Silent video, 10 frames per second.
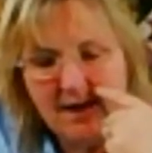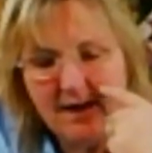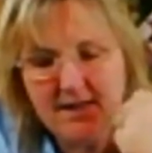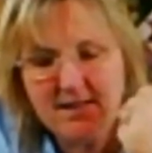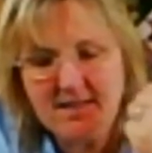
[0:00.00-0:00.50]

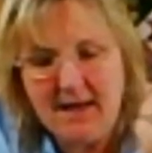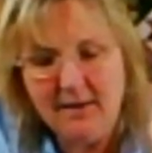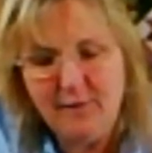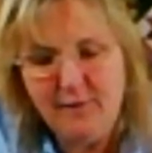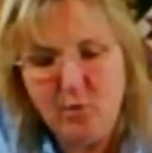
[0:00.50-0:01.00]
It is set
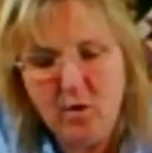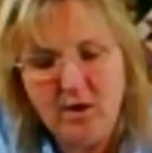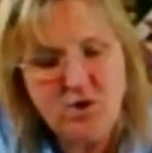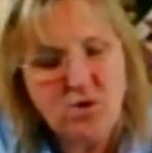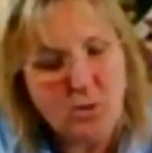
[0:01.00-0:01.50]
in the
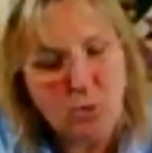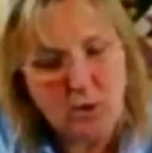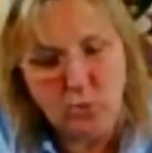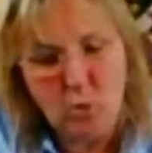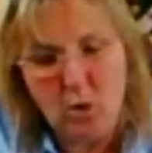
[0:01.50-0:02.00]
40s during
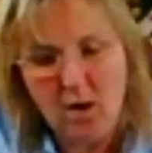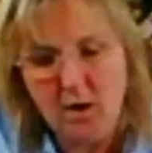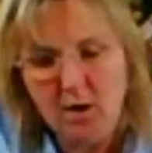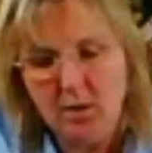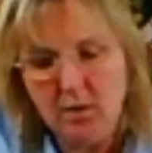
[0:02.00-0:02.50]
World
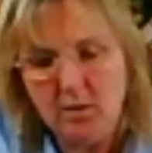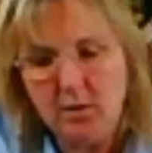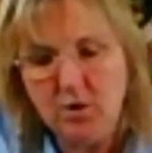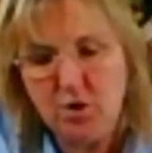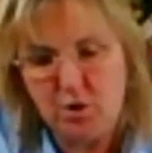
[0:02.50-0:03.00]
War
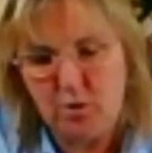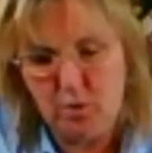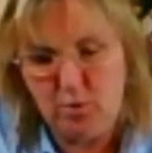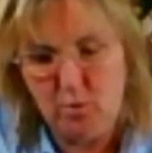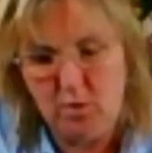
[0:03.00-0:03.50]

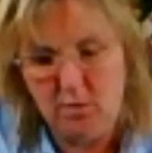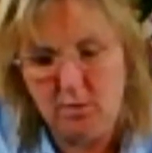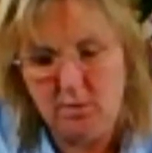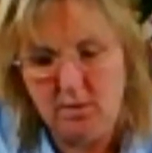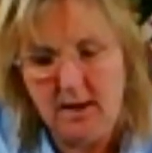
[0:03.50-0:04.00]
II
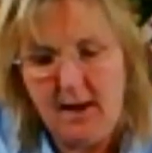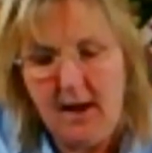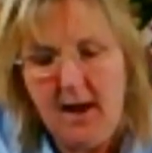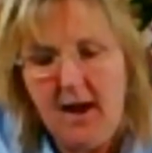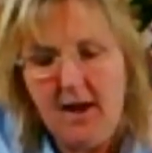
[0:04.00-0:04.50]

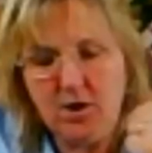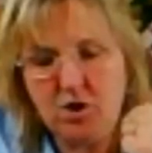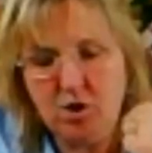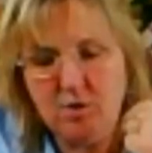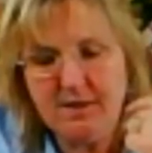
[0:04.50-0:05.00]
and
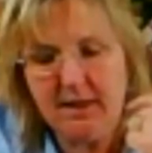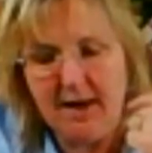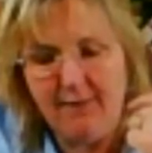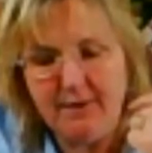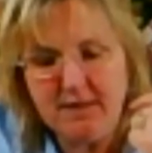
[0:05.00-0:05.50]
shows the
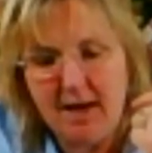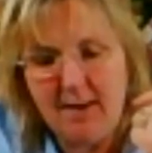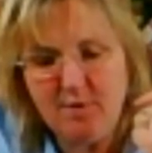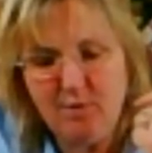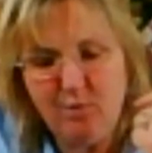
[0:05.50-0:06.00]
life and
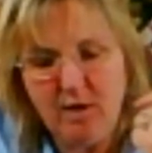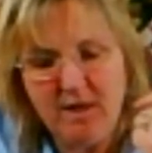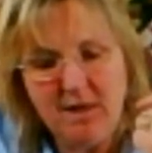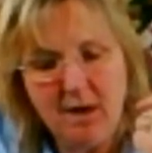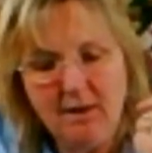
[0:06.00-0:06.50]
times of what the
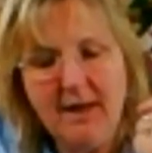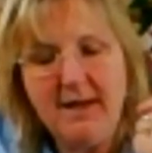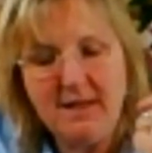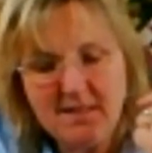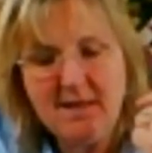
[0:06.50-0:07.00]
young
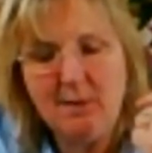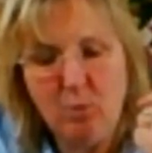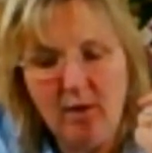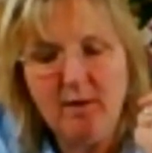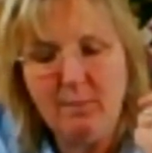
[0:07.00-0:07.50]
ladies did
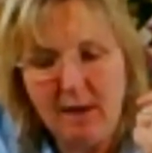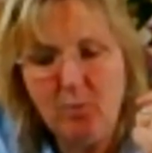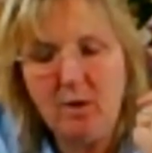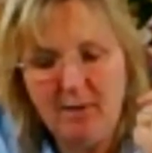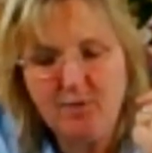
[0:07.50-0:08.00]
while their men
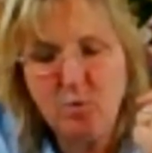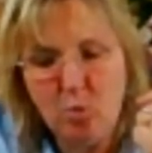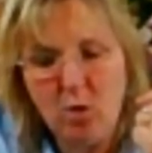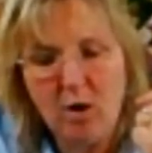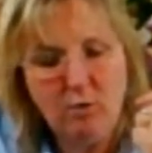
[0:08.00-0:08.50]
went off to
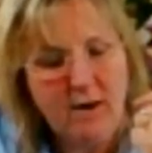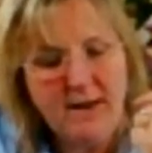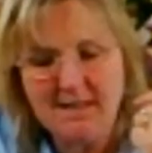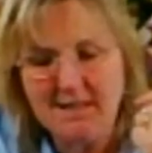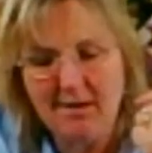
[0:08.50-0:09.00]
war.
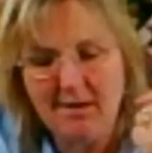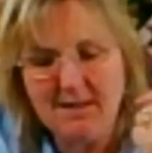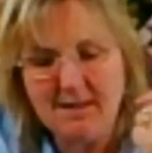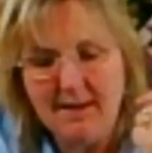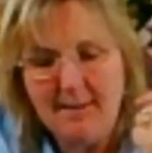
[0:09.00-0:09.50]
Great
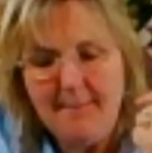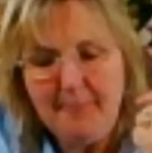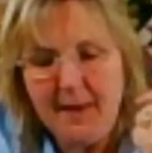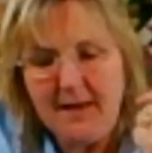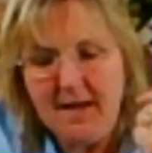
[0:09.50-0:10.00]
series.
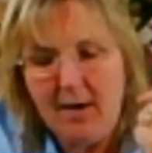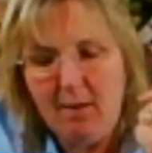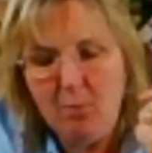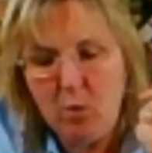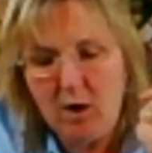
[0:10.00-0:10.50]
And now
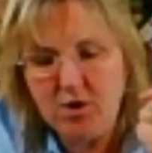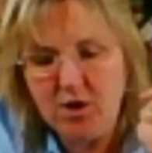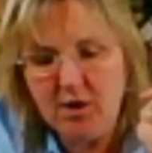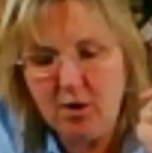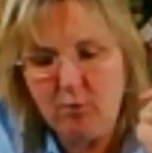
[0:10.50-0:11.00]
I'm
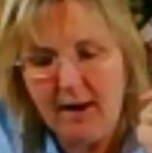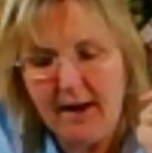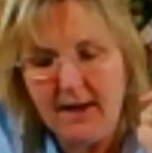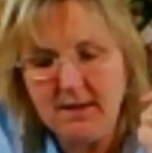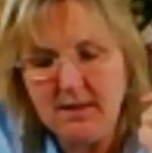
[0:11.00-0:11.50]
watching the
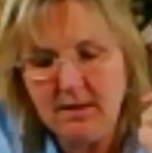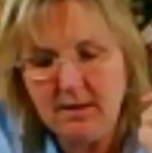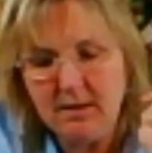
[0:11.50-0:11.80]
Grand...